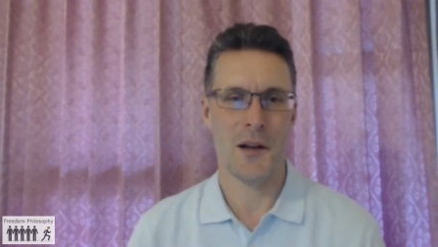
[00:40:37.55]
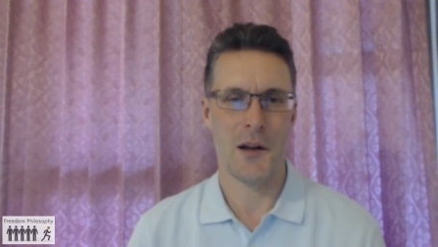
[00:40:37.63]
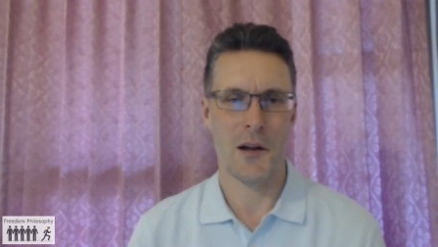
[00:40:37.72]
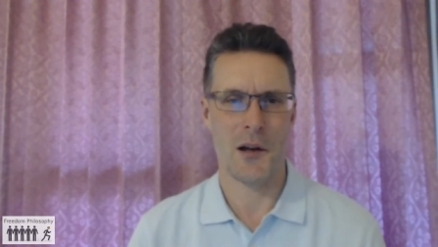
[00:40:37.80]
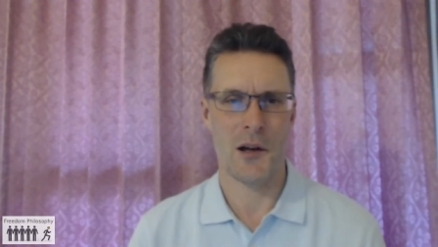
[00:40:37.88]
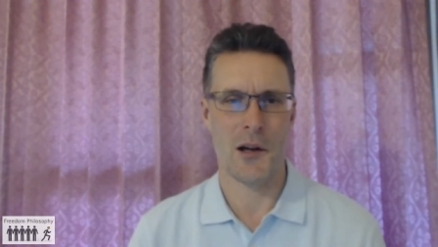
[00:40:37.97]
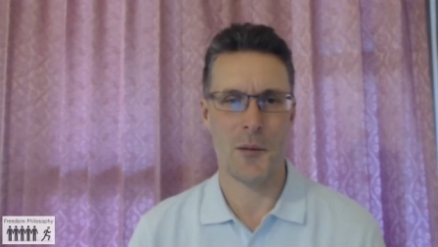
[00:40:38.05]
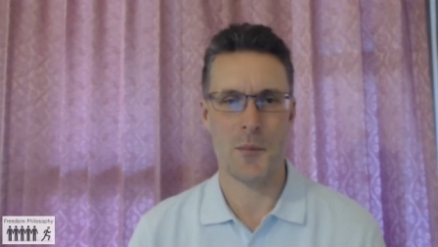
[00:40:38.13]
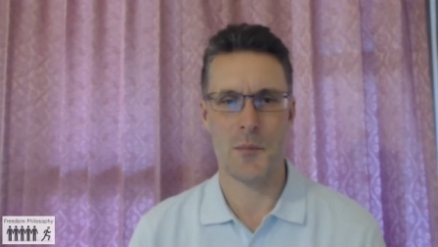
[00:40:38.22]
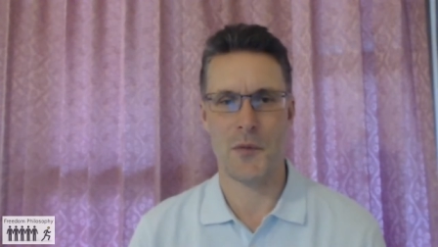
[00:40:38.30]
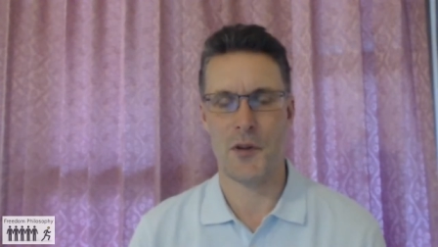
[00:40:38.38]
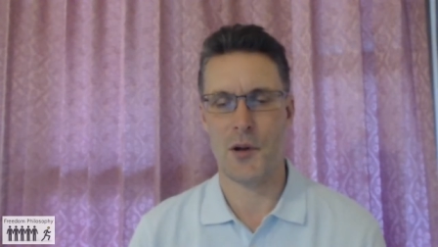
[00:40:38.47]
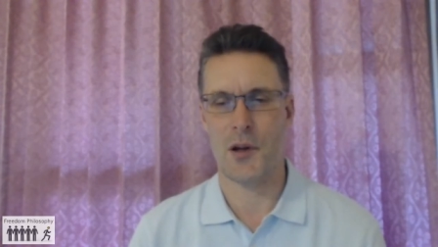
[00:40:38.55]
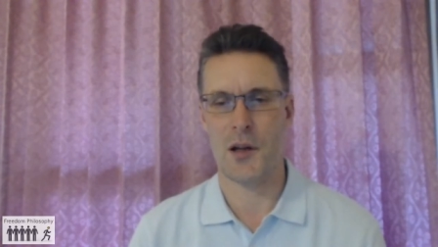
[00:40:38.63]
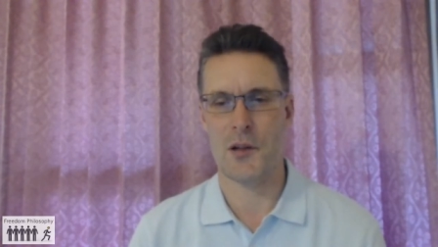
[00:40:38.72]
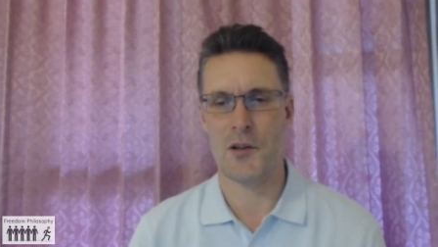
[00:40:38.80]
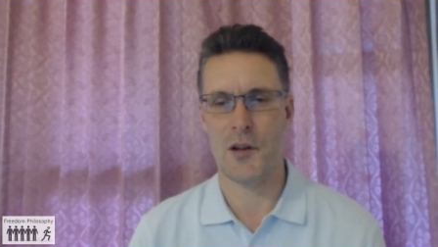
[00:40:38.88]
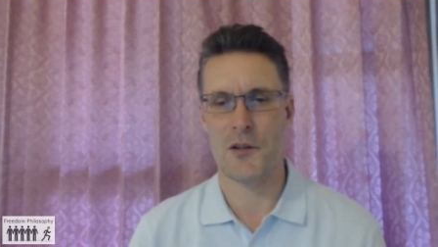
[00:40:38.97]
Um, so
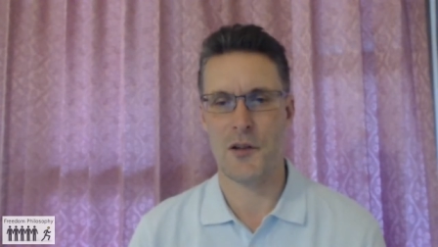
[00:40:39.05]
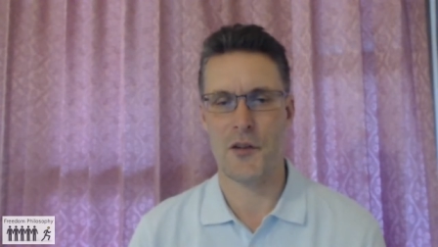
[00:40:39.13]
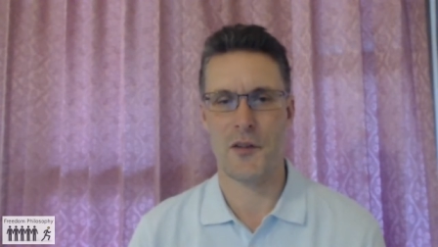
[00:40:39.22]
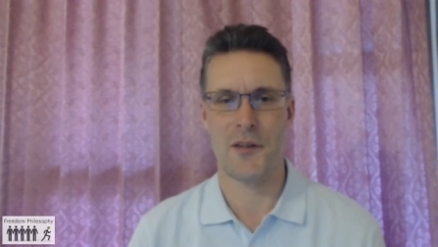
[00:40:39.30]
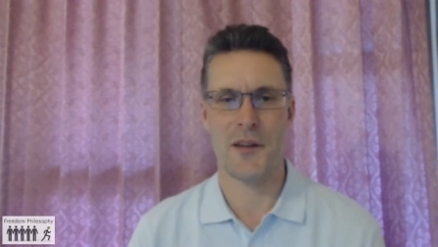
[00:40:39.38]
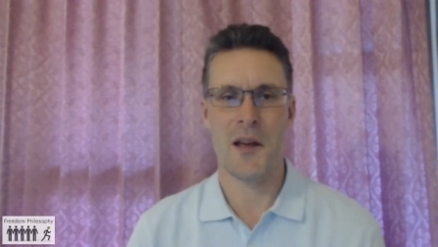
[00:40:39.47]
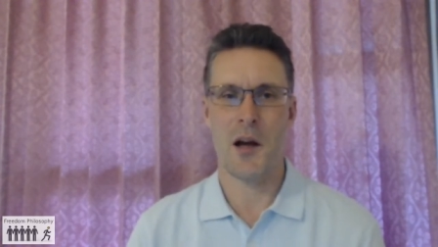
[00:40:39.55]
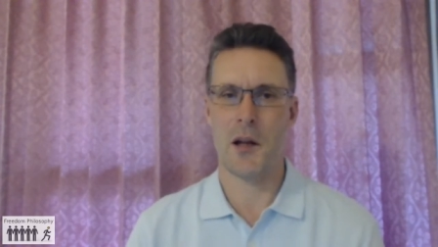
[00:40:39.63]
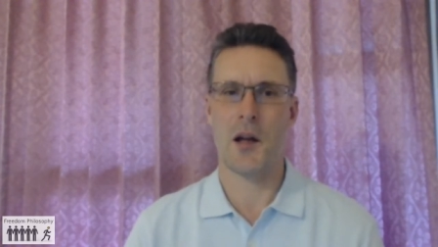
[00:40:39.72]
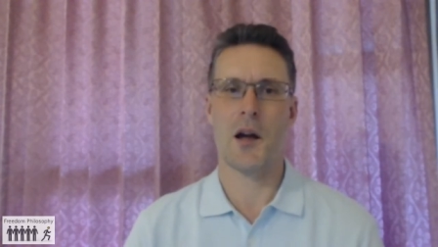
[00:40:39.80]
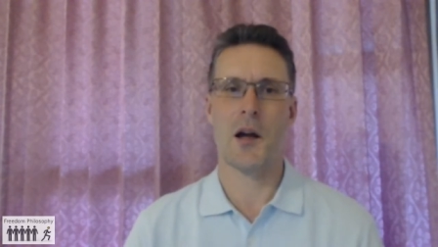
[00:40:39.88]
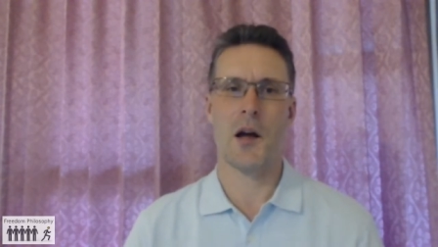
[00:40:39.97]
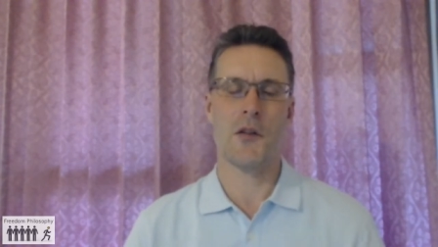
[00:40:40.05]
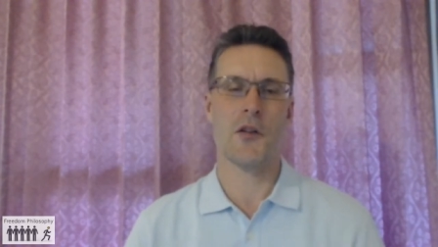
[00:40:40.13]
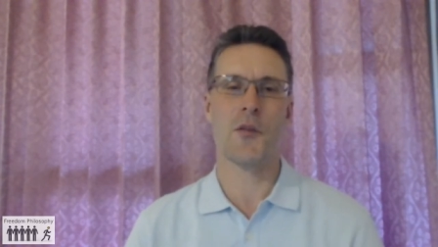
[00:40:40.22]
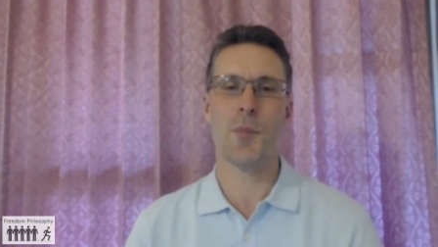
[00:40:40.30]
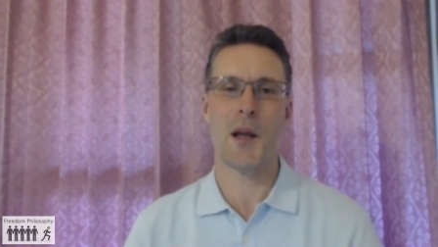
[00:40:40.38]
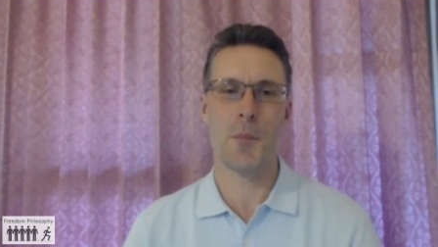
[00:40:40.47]
I, I just I, I,
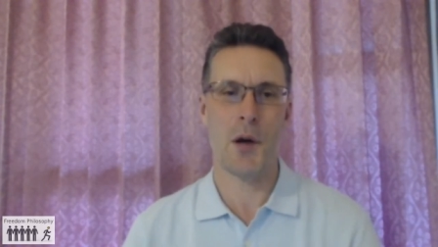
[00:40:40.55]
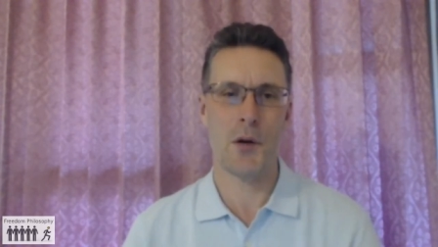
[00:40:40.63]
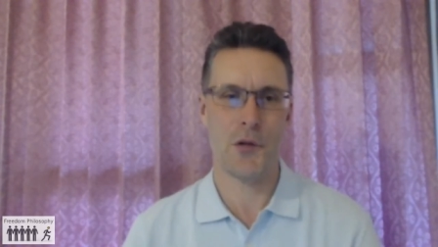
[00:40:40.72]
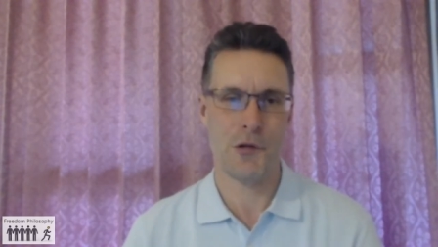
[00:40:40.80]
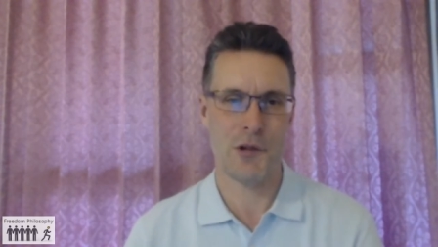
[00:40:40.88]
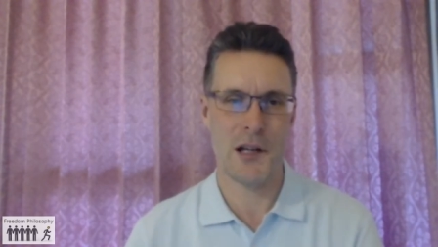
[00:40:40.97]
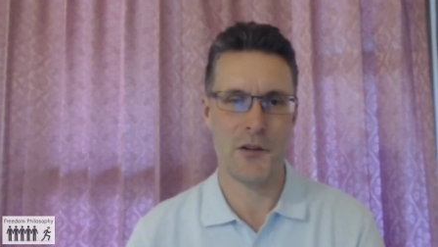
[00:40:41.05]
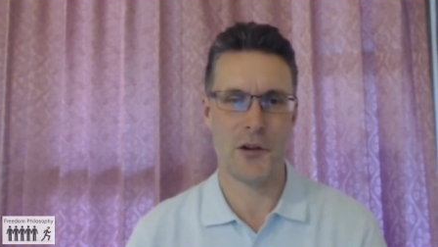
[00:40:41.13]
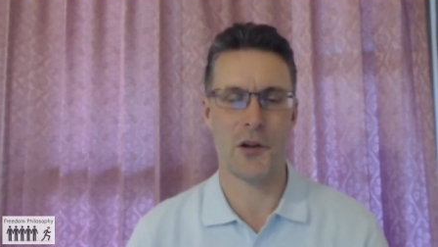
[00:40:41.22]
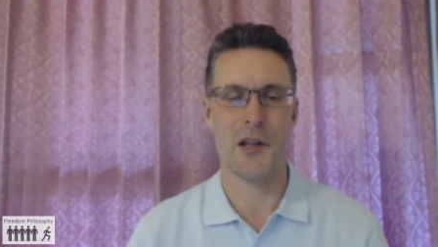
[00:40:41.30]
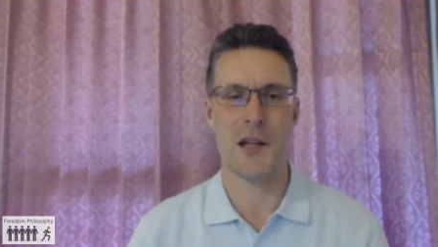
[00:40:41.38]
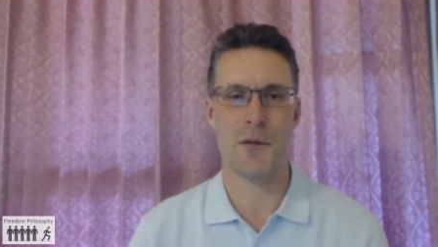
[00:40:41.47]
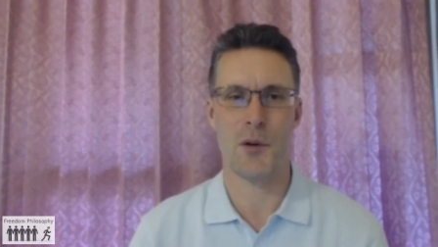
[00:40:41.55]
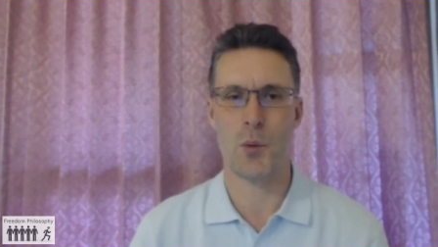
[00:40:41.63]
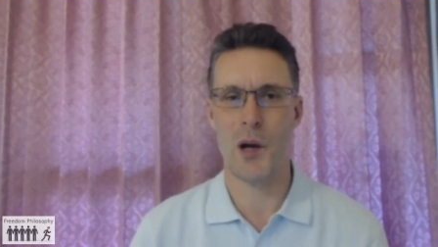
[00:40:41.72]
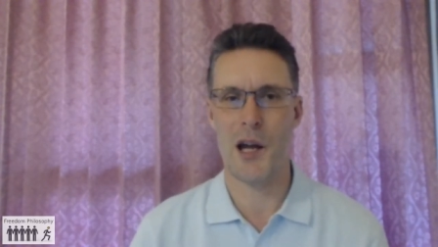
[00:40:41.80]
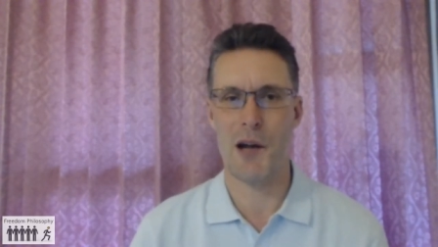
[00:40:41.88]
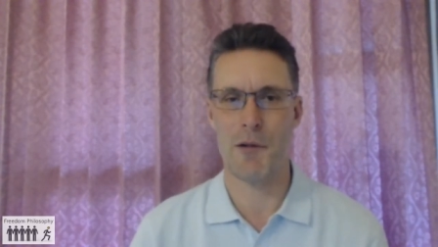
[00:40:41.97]
suspect most Greens aren't even
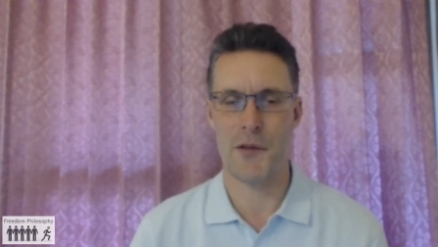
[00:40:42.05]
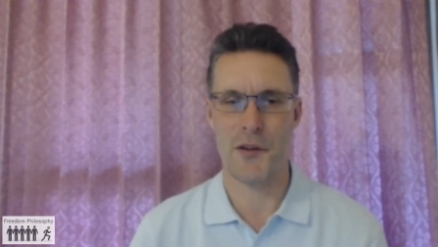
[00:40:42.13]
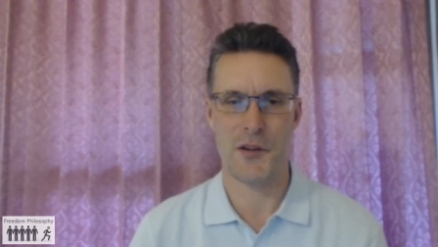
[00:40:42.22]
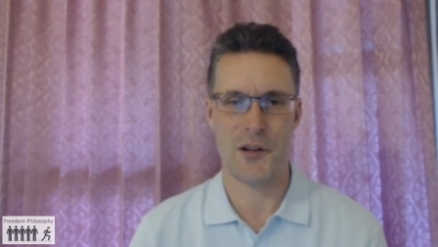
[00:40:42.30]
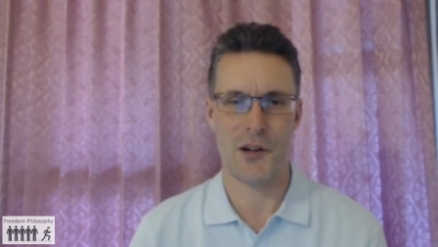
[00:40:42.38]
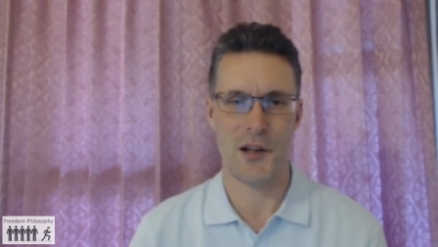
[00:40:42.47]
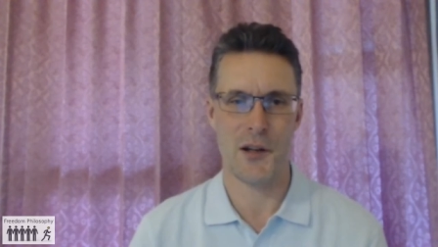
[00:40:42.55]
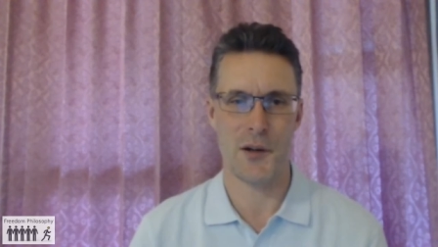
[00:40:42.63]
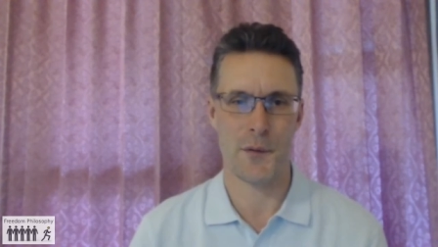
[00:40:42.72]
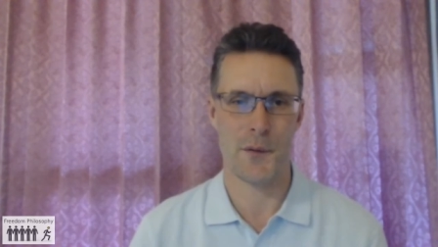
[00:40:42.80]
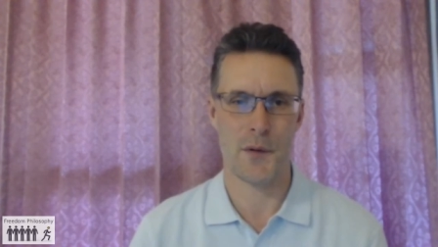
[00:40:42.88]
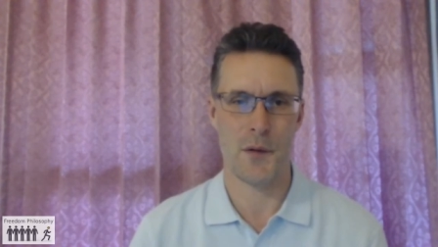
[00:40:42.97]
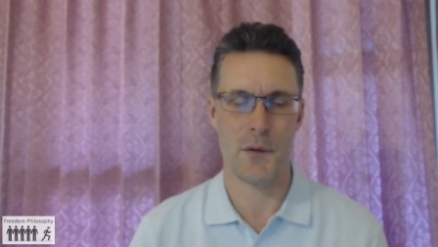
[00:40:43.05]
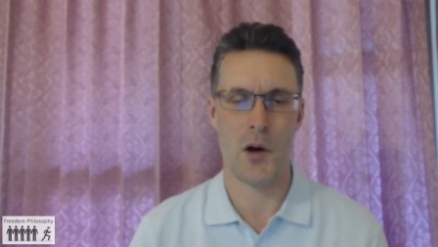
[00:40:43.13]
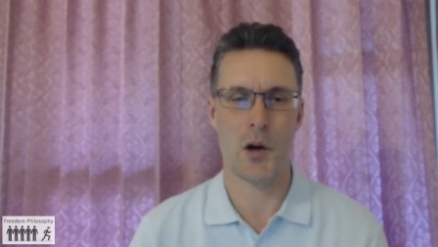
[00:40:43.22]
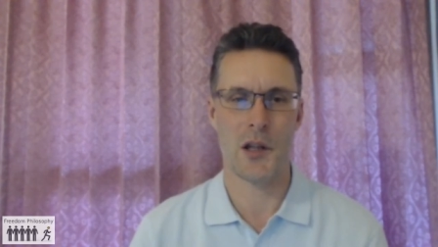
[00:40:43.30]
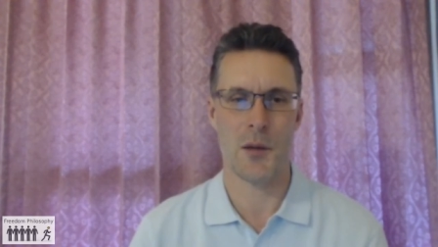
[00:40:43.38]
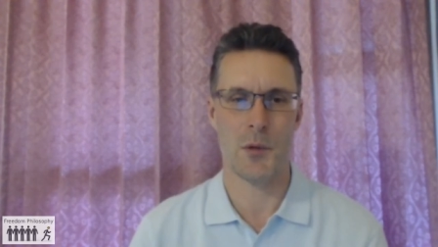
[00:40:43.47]
aware of this kind of
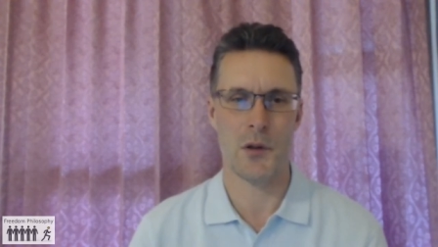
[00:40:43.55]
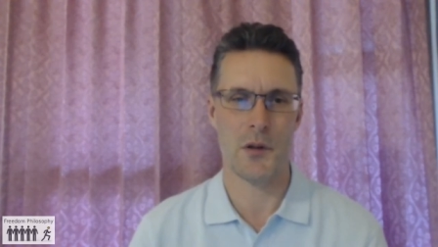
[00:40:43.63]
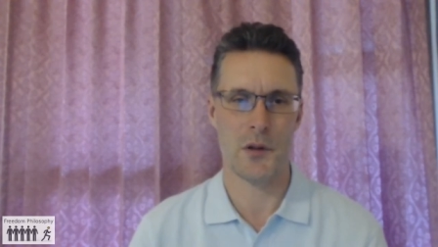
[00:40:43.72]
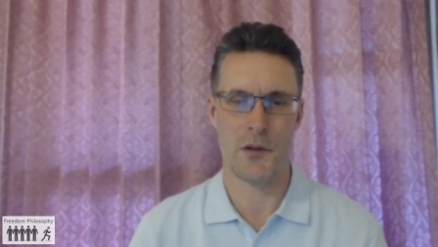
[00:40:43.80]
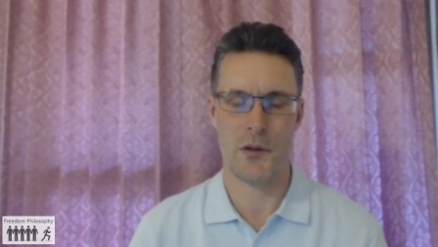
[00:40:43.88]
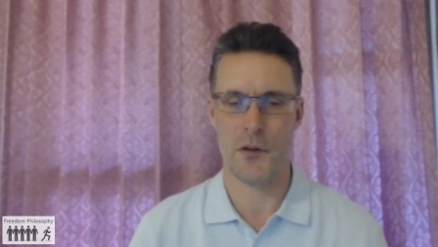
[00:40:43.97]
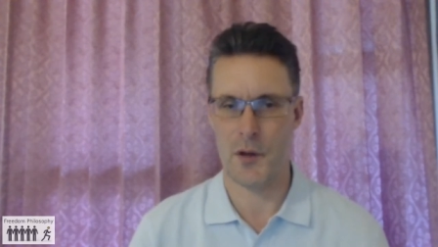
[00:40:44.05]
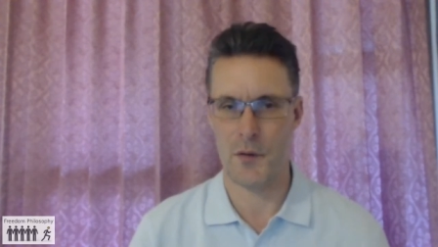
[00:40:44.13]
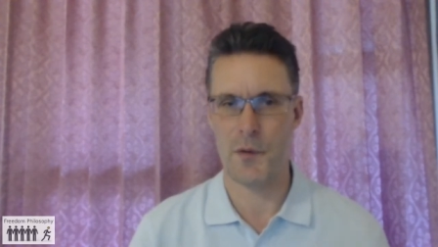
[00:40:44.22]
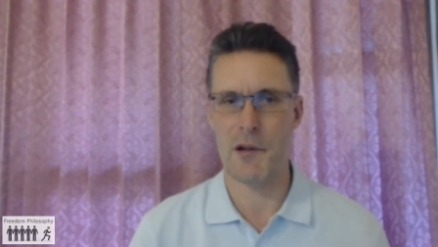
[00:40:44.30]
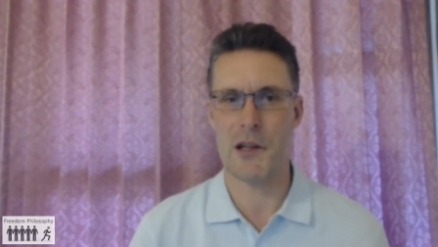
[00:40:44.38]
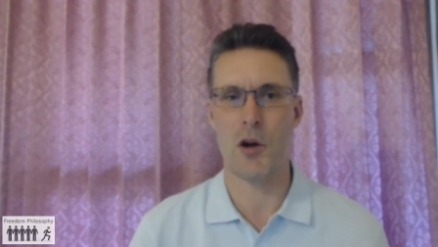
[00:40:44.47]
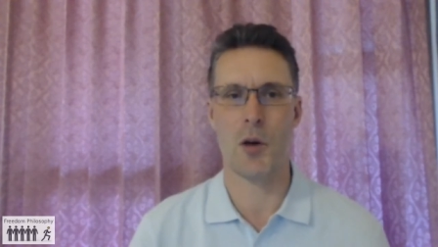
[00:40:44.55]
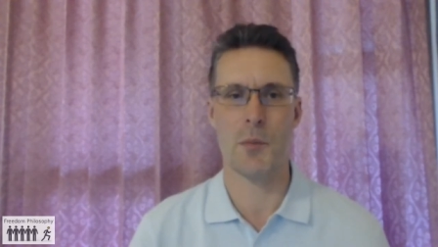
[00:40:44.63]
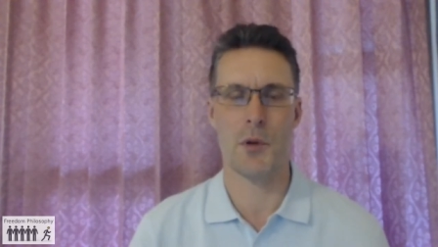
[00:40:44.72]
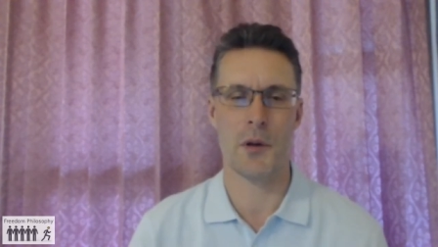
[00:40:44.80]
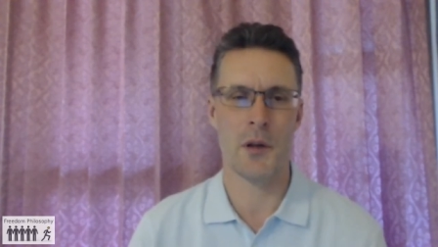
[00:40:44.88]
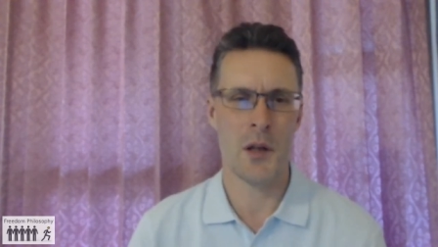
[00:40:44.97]
argument that's uh, very common